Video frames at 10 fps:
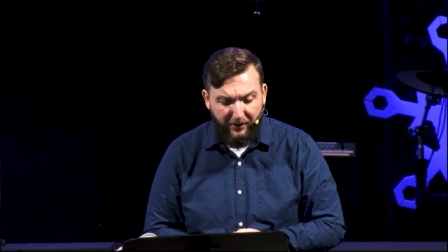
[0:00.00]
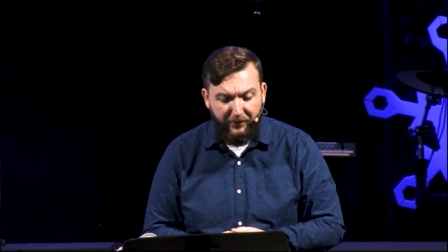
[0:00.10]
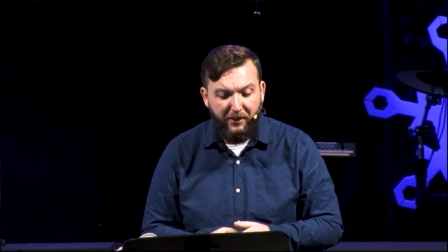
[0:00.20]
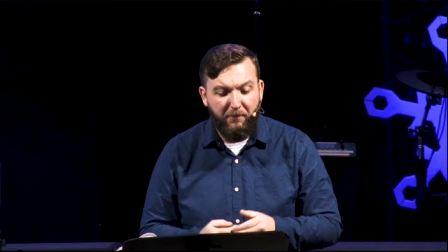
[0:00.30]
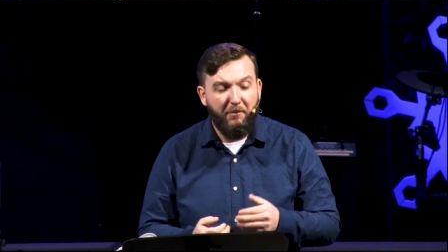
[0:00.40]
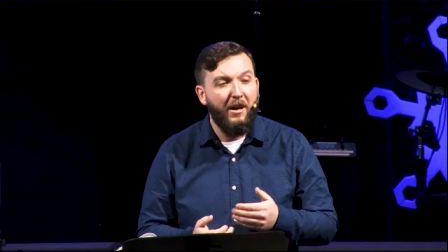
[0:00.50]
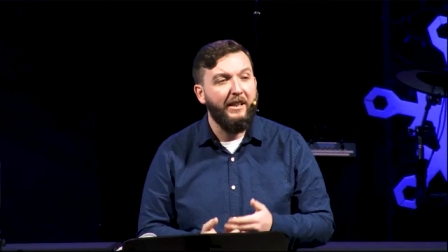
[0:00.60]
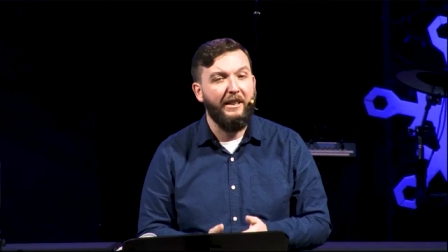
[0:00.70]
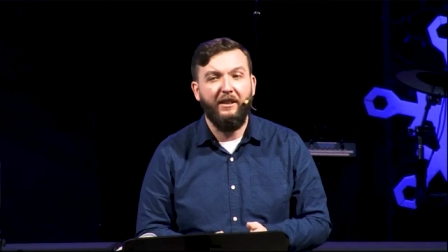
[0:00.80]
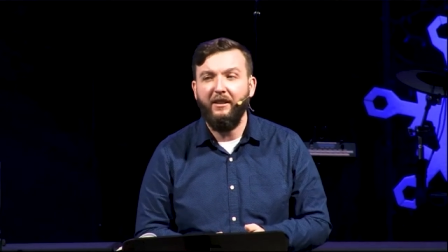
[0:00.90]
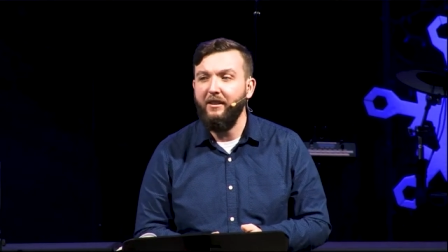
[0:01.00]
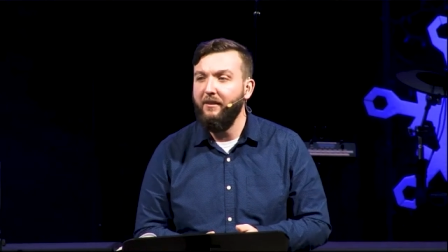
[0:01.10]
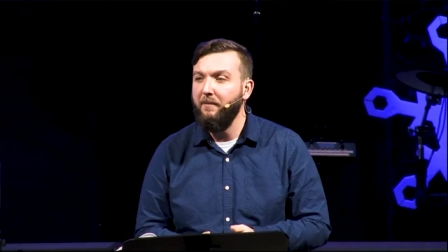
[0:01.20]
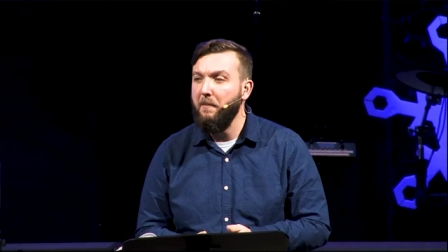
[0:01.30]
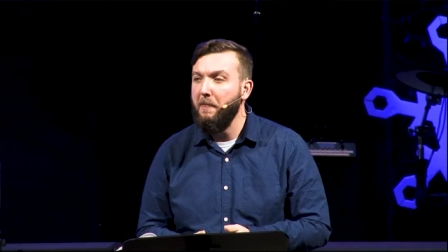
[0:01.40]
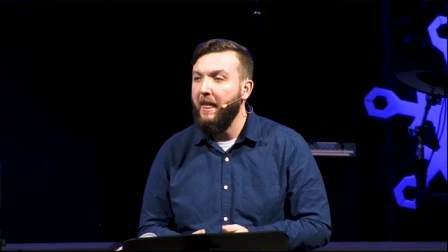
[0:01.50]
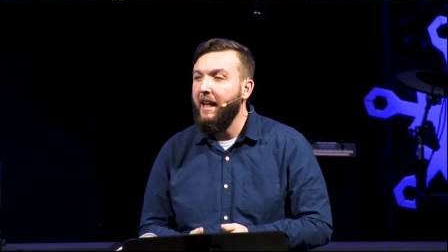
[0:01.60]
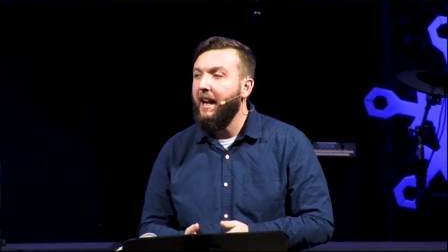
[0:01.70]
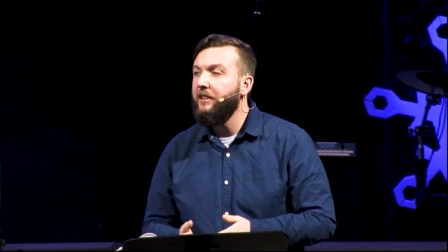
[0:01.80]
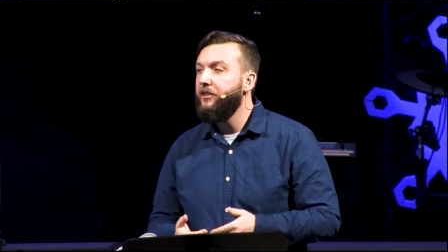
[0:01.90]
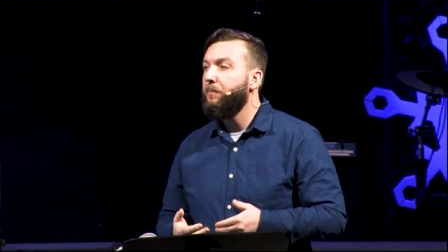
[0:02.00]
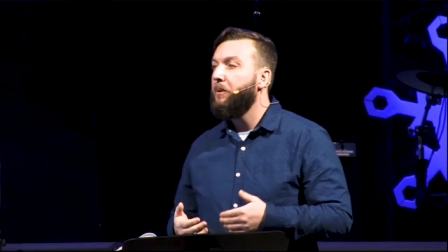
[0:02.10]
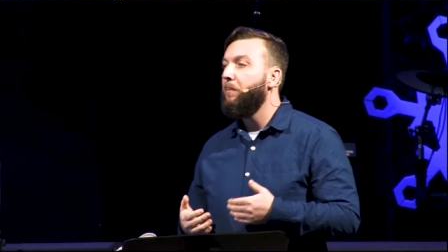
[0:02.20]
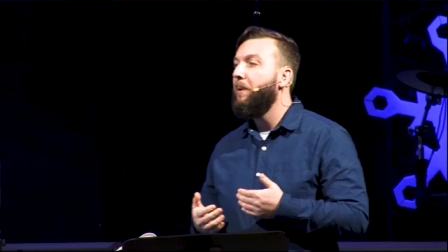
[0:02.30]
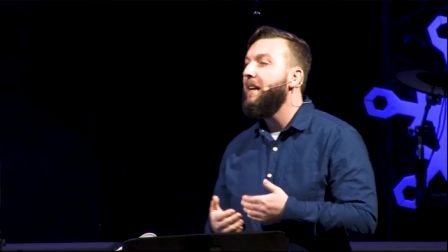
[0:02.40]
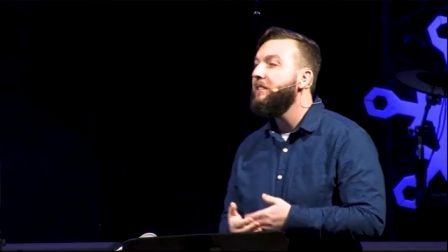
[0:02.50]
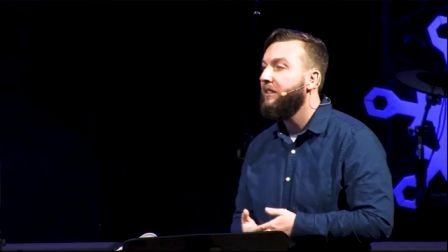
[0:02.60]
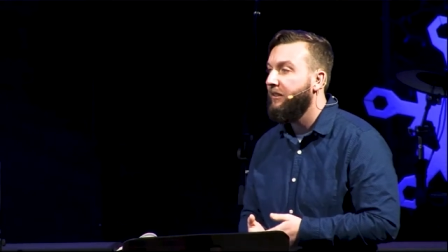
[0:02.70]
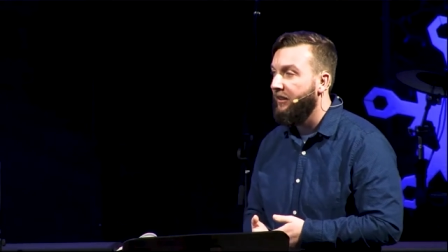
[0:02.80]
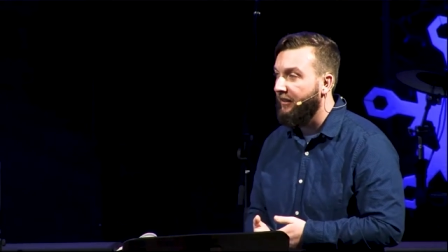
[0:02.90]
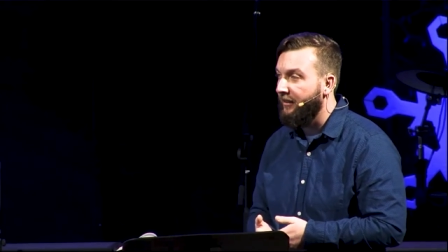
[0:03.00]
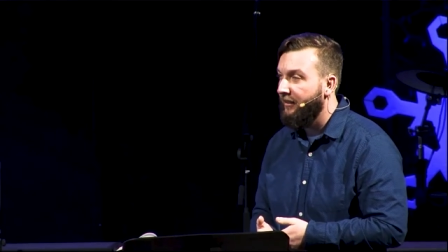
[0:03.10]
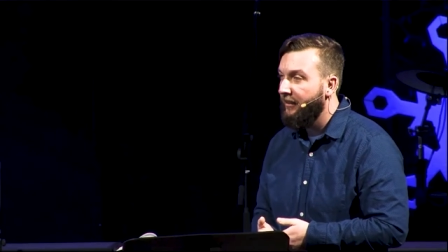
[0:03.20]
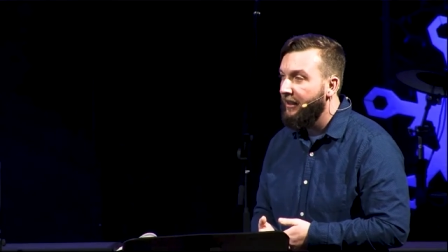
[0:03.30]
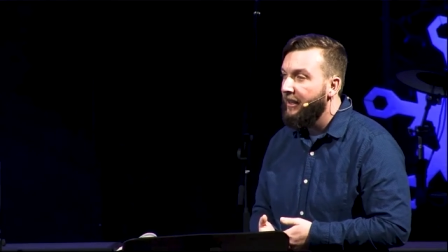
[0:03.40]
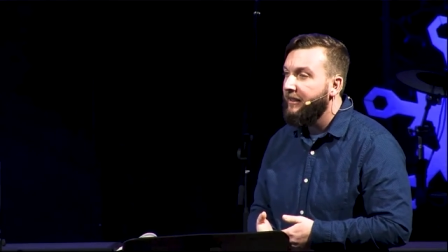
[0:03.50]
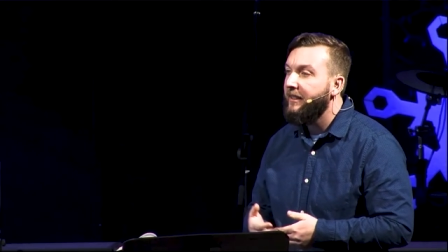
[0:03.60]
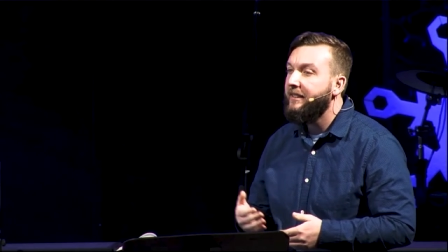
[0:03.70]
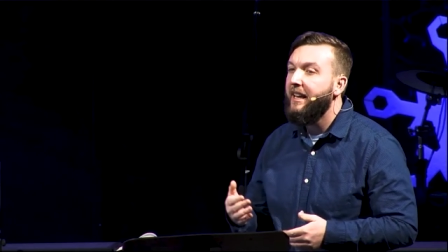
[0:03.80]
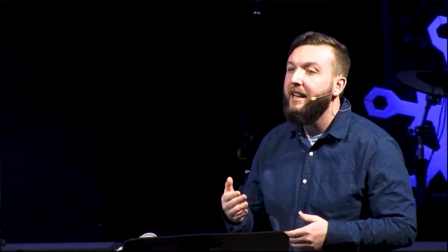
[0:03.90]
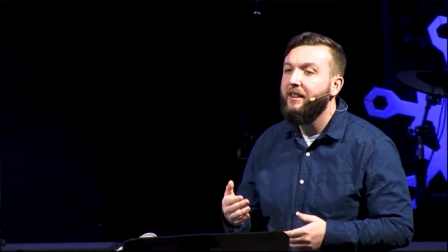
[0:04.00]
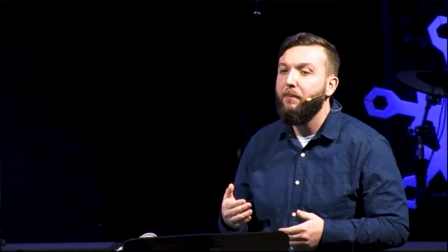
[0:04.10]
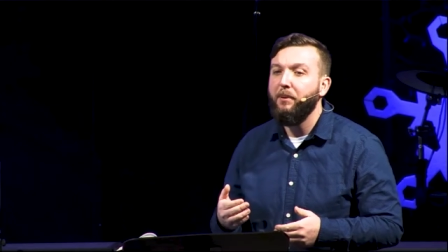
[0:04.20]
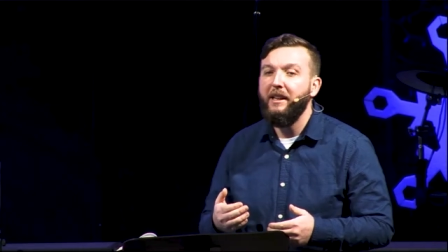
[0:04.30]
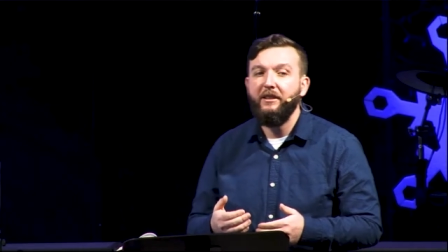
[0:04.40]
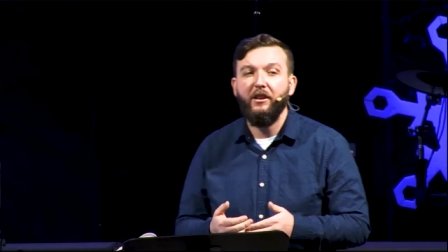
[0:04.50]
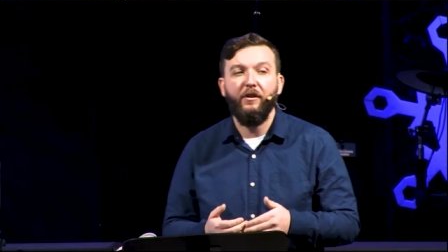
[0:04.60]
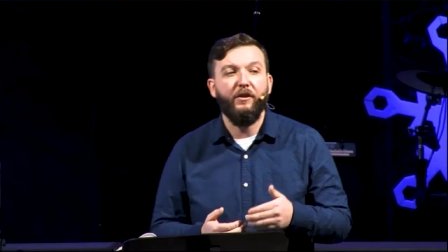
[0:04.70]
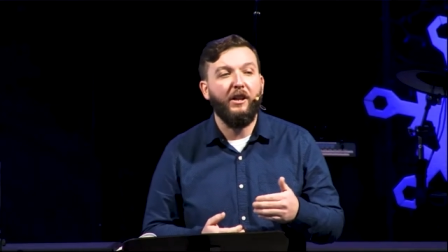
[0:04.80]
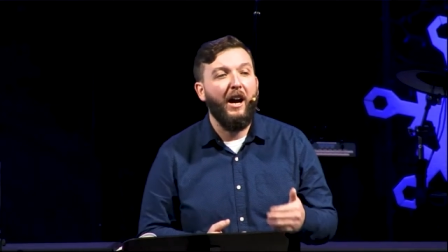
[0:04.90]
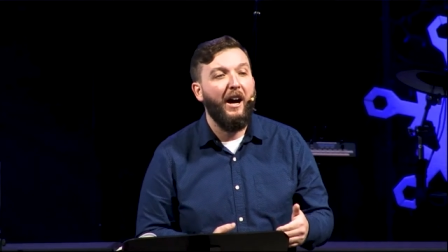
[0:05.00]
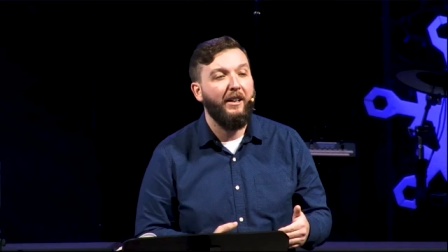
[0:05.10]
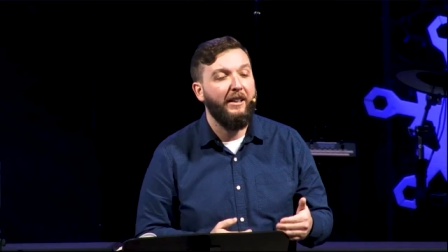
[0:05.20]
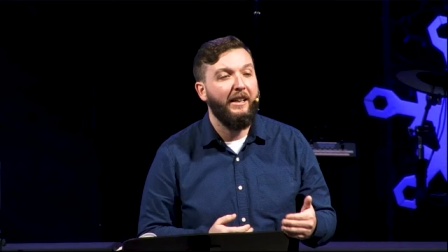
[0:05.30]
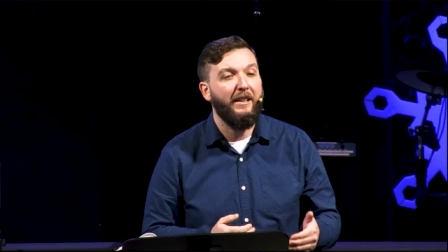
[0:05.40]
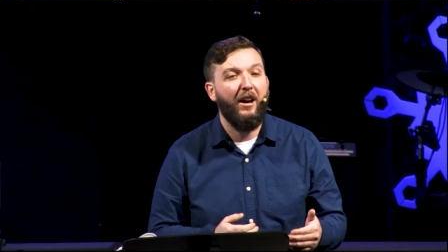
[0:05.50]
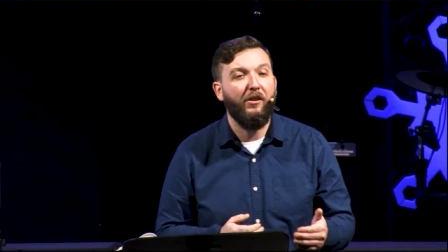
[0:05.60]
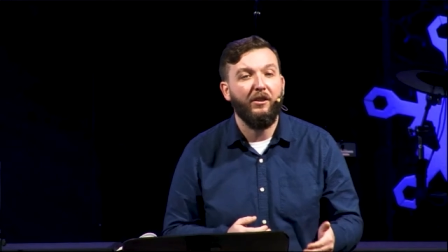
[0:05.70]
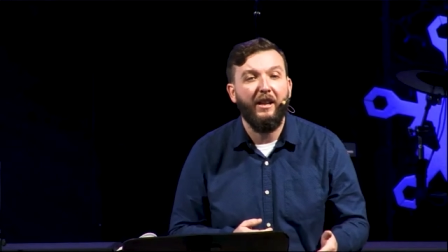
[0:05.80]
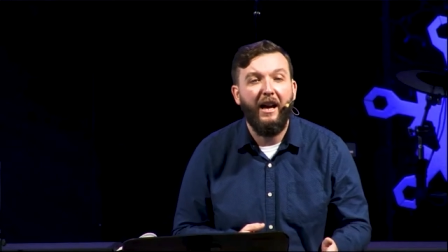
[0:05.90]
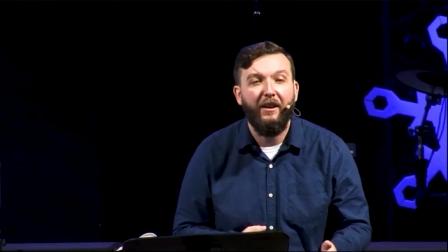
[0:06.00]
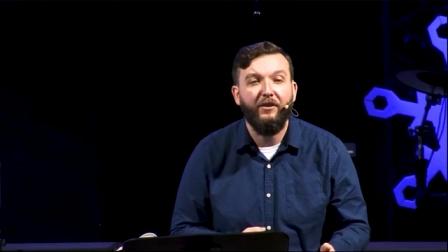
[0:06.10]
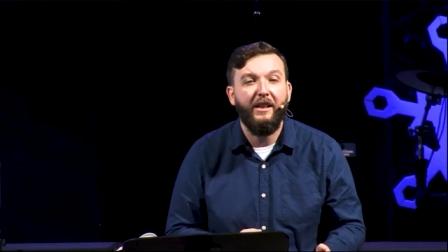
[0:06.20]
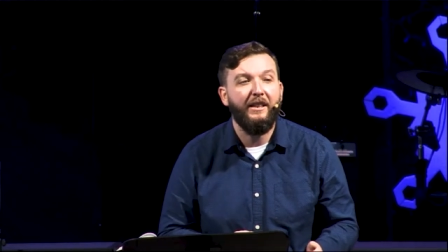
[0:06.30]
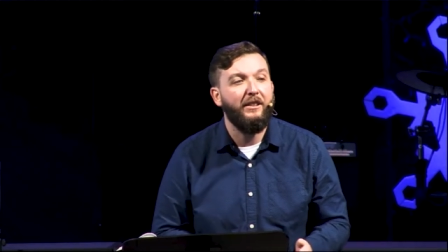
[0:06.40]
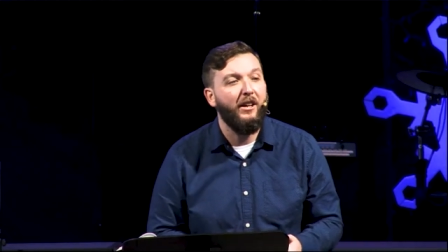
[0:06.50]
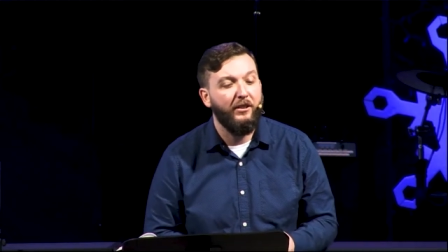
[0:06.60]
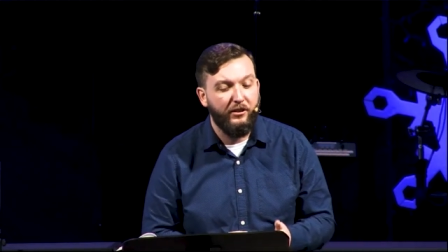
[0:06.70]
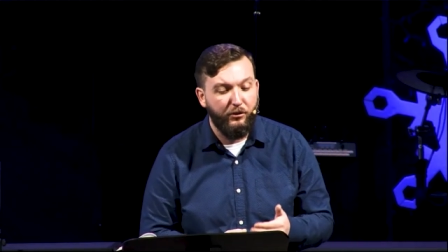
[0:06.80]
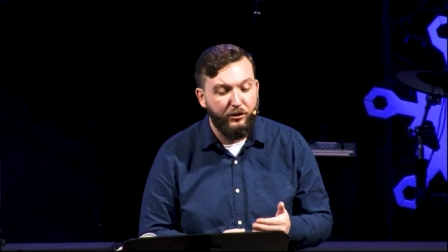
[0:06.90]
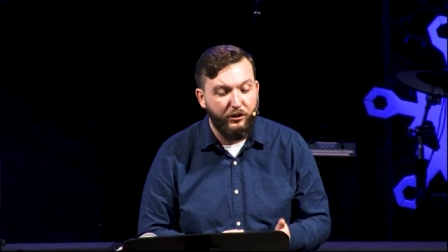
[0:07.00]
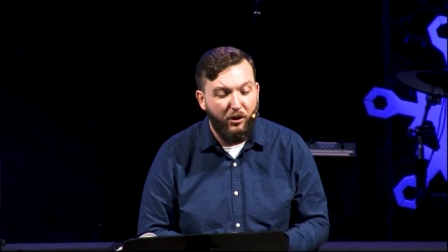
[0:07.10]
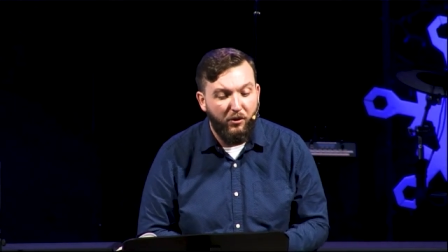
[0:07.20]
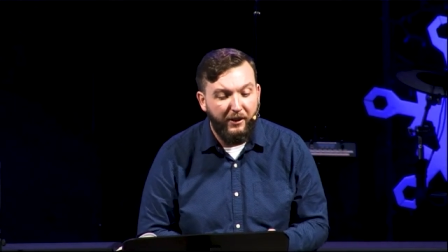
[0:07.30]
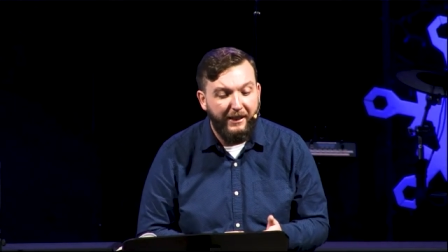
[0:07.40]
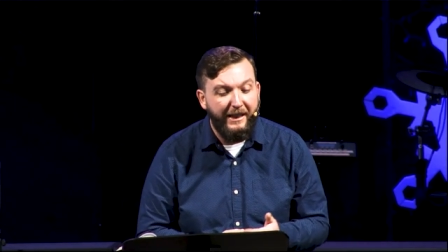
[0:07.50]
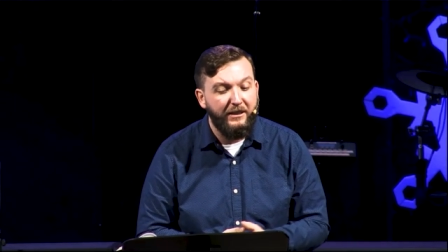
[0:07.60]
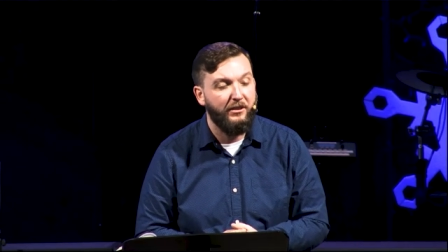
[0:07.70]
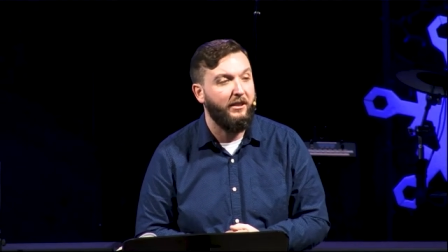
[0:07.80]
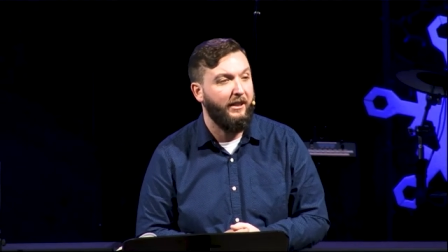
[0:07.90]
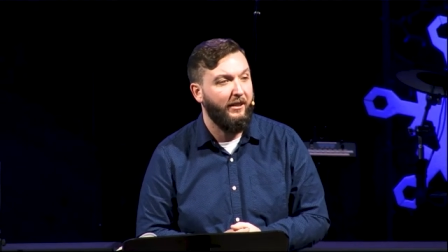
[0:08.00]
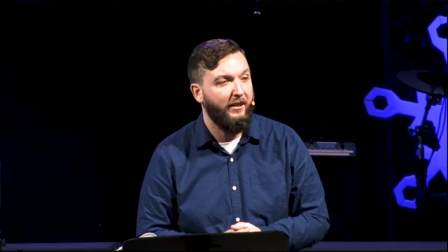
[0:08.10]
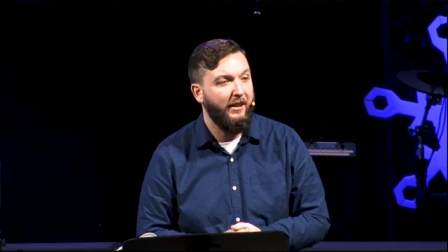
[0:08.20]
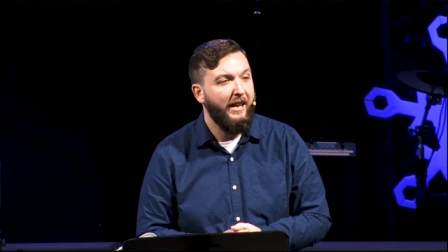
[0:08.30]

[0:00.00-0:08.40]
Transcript: See, money has the propensity to take the place of God in our lives, and it does so so easily.